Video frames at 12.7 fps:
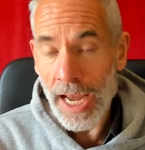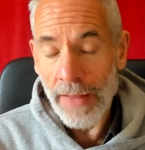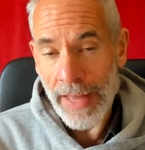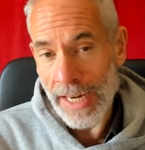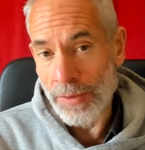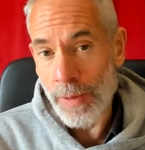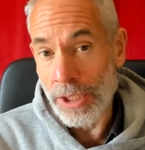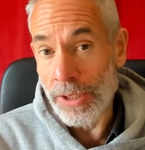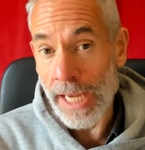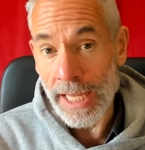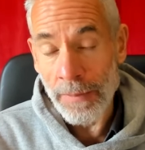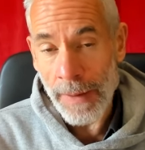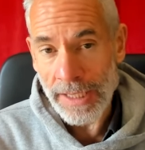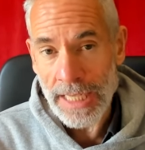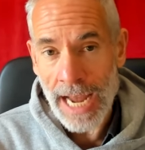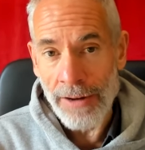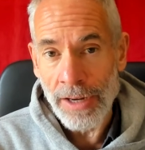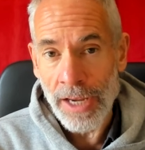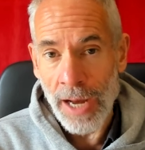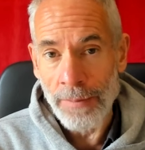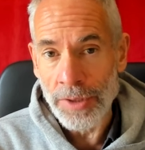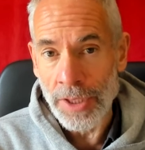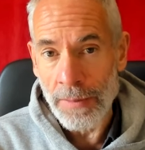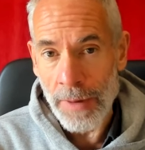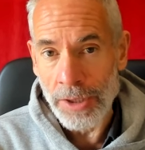And that is when you get the best
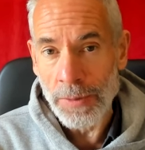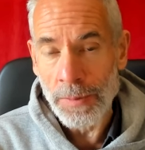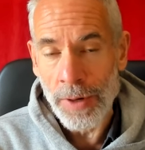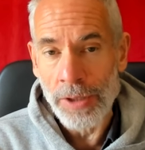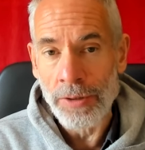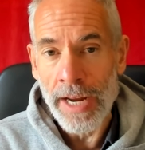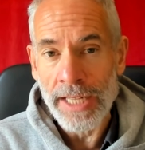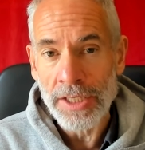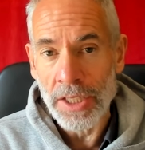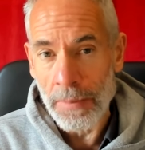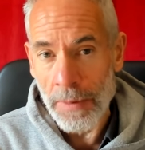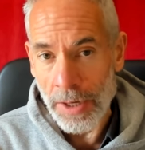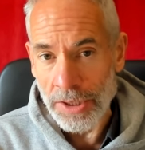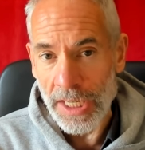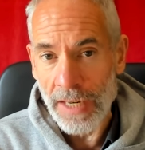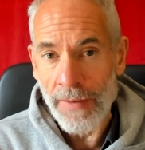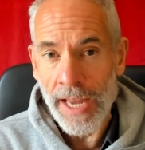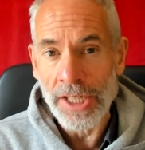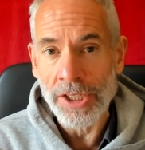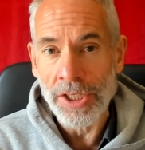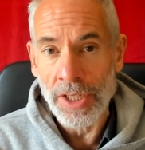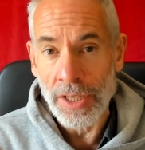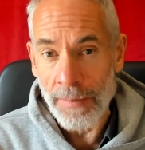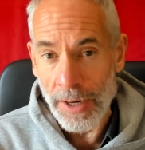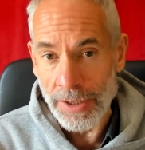outcomes and the most progress and the most innovation
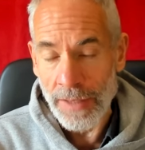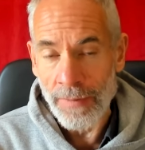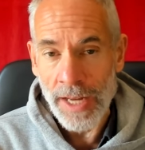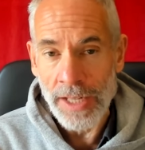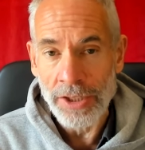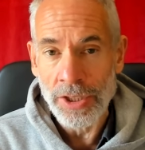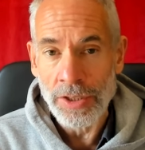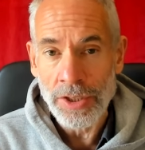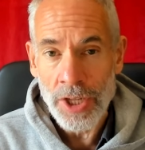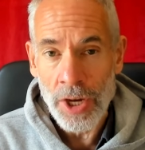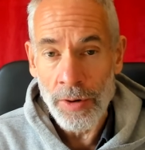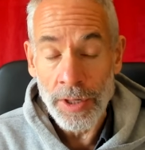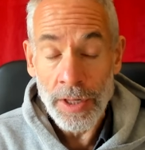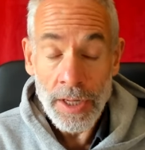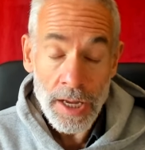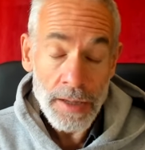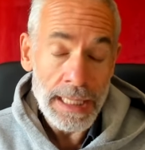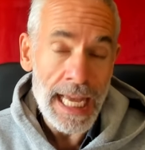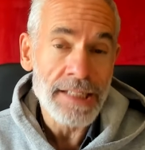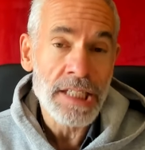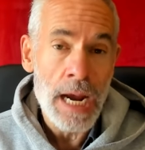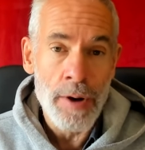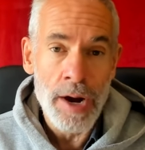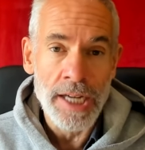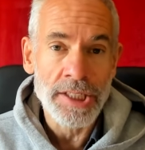and the most invention and so on. That's
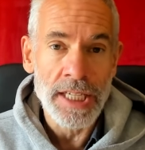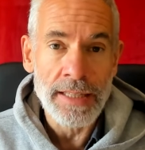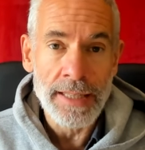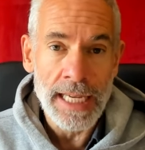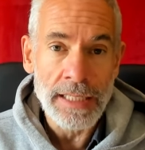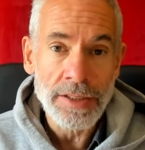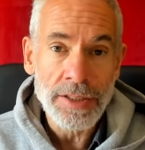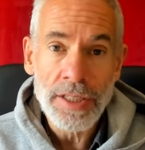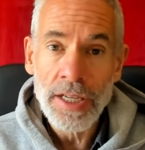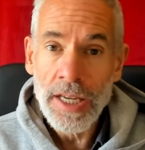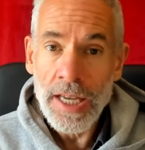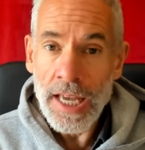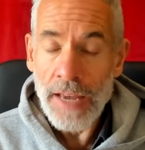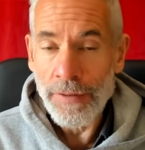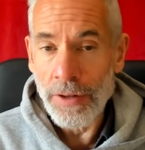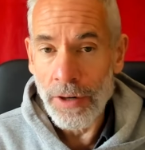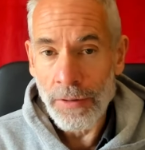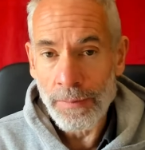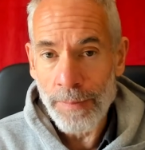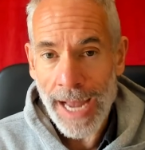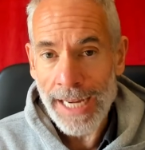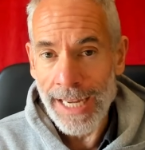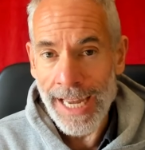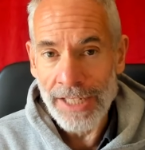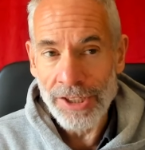how I see things. If you look
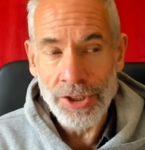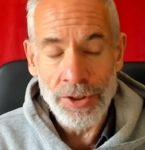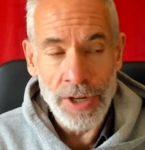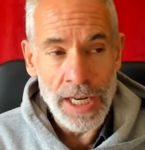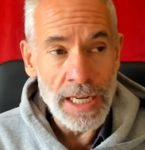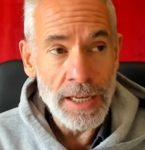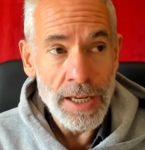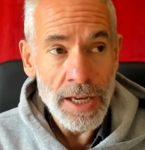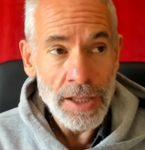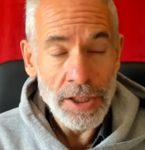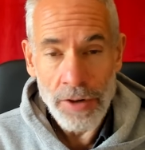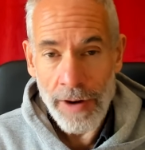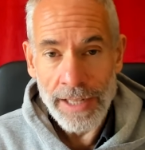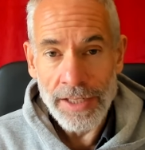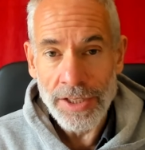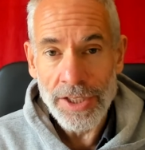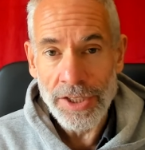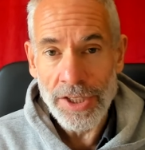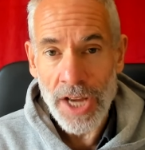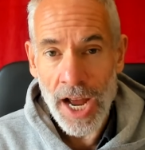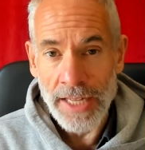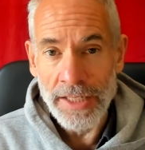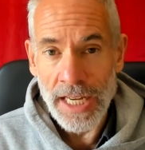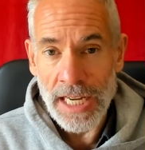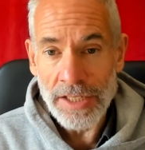back at history, the greatest
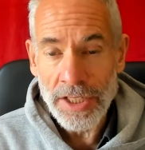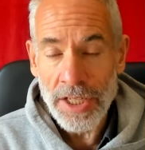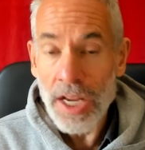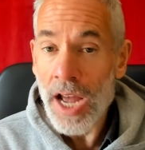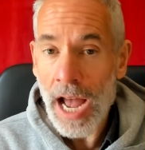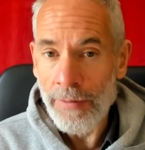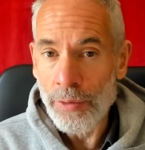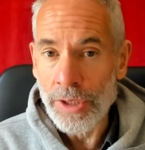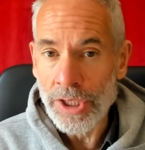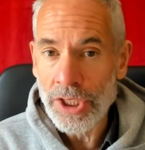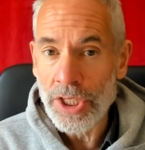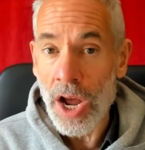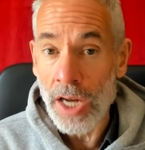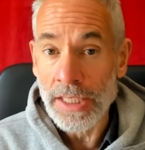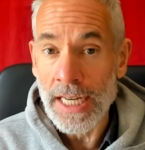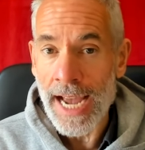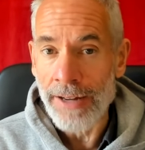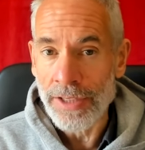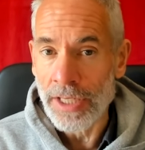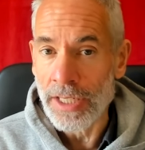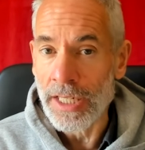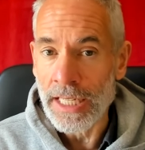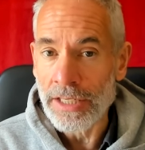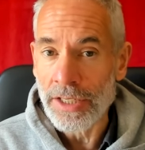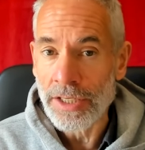societies have always started out, at
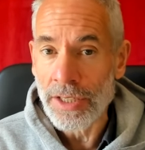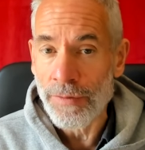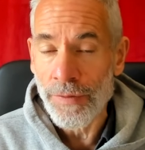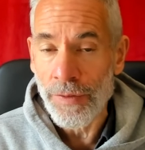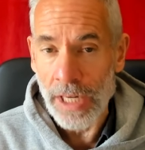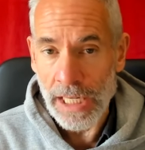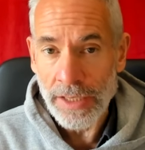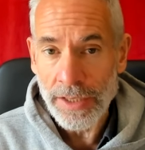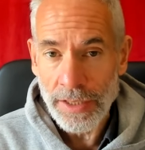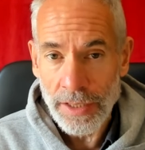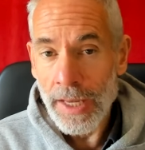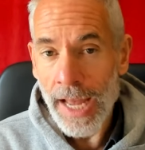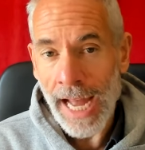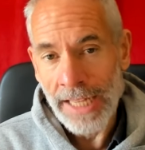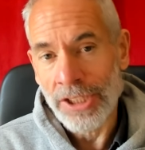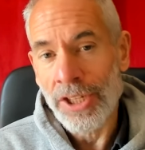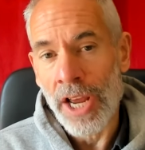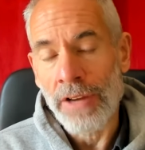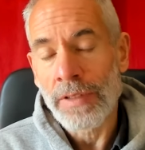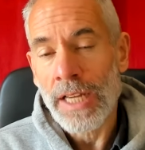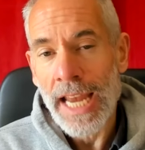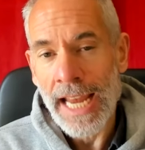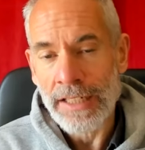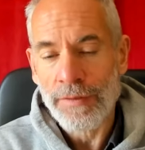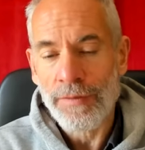least, as the freest. And, you know,
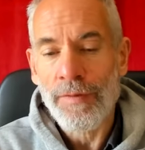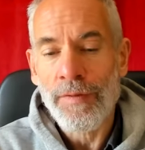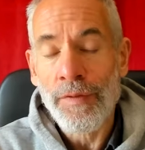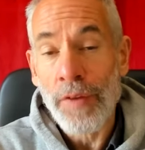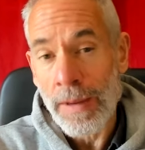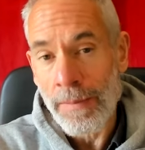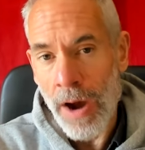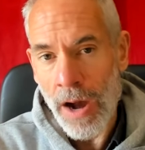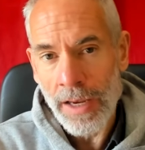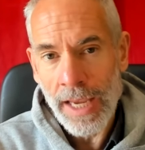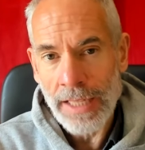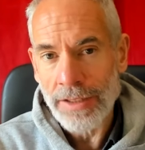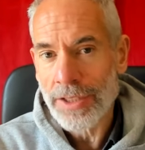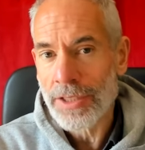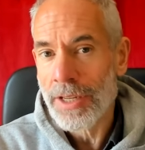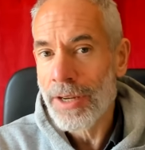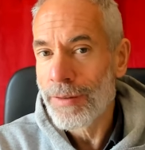it's free markets.